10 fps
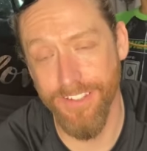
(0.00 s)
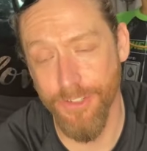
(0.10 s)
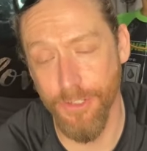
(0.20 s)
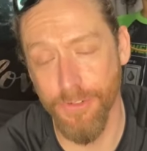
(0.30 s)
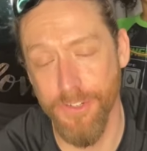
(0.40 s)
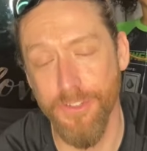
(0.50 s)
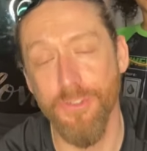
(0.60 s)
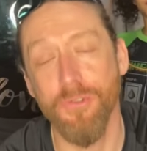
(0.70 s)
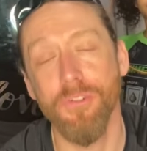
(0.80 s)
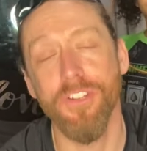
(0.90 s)
children's
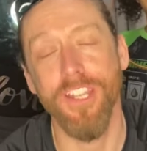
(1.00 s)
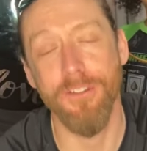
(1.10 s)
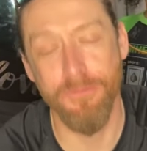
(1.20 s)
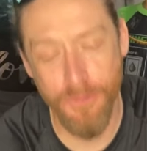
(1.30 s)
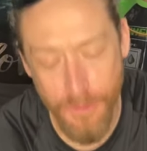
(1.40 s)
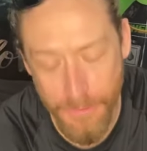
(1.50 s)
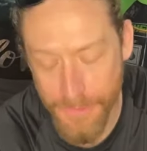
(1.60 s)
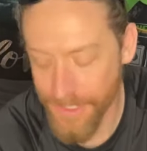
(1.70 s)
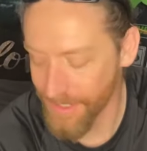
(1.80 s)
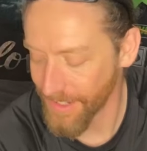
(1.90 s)
chores and
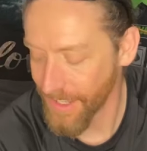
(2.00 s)
rooms.